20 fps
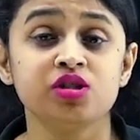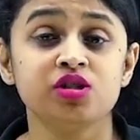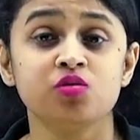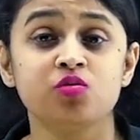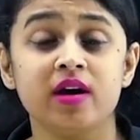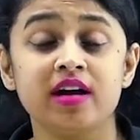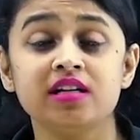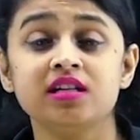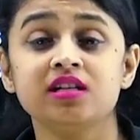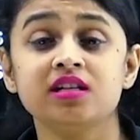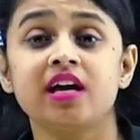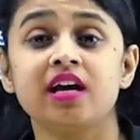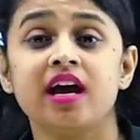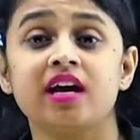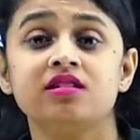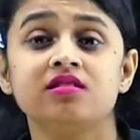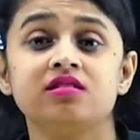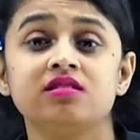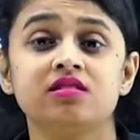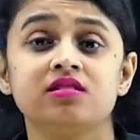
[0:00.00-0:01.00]
She went
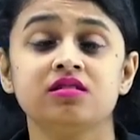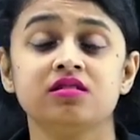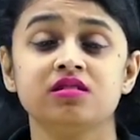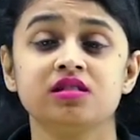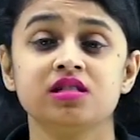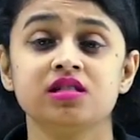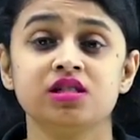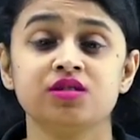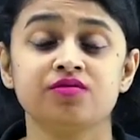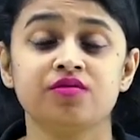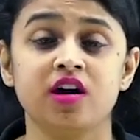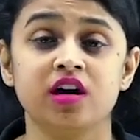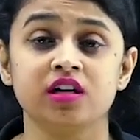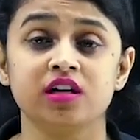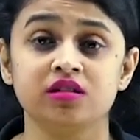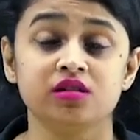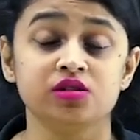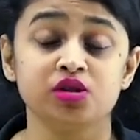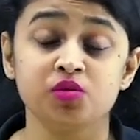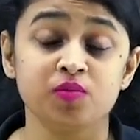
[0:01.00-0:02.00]
against the his
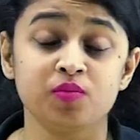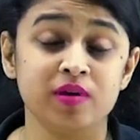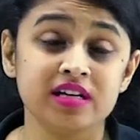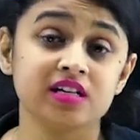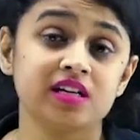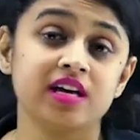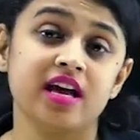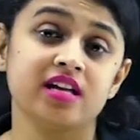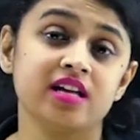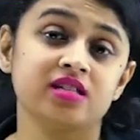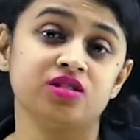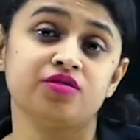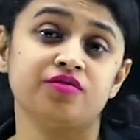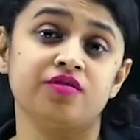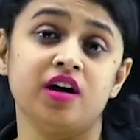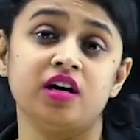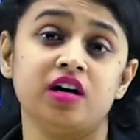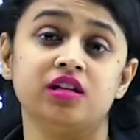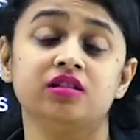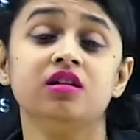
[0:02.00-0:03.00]
father, she went against her
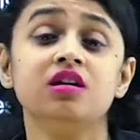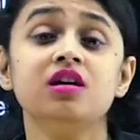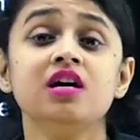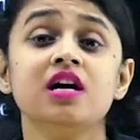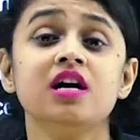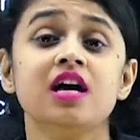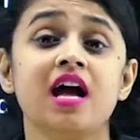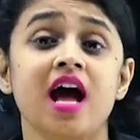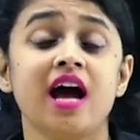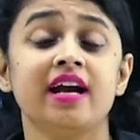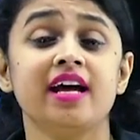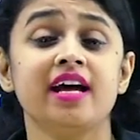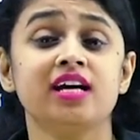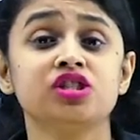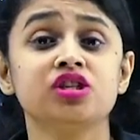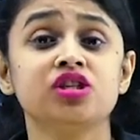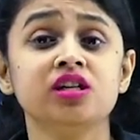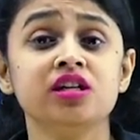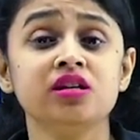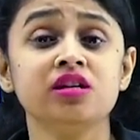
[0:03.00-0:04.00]
father and
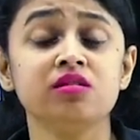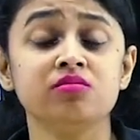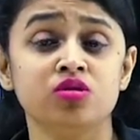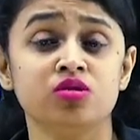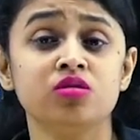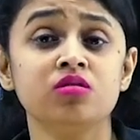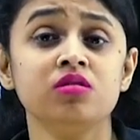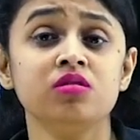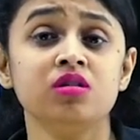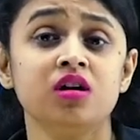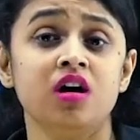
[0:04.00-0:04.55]
actually, you know,